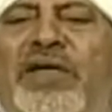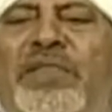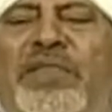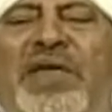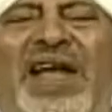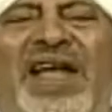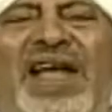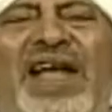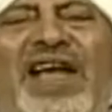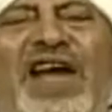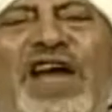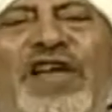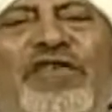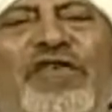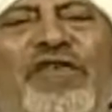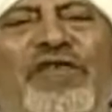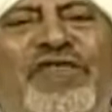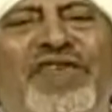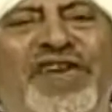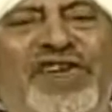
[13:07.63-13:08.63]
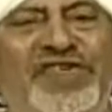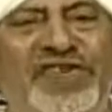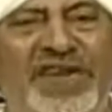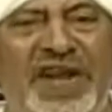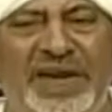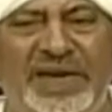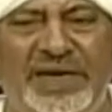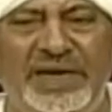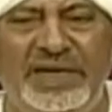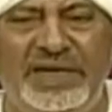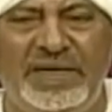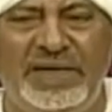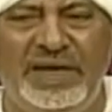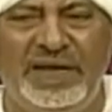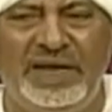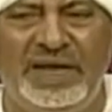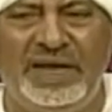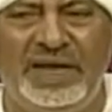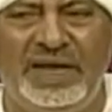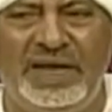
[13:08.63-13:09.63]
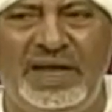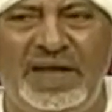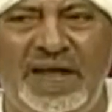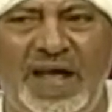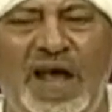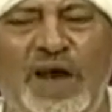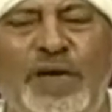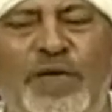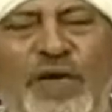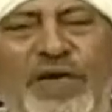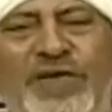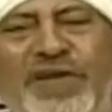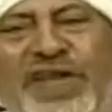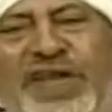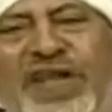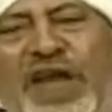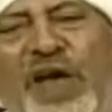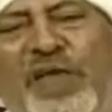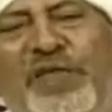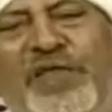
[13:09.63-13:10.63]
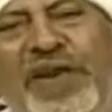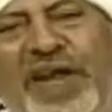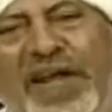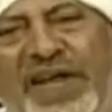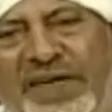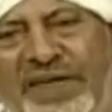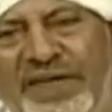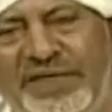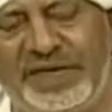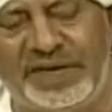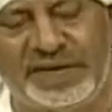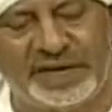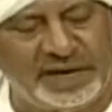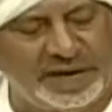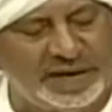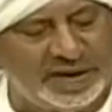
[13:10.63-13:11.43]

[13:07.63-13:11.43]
make a kind of friction. I call the sound fricatives.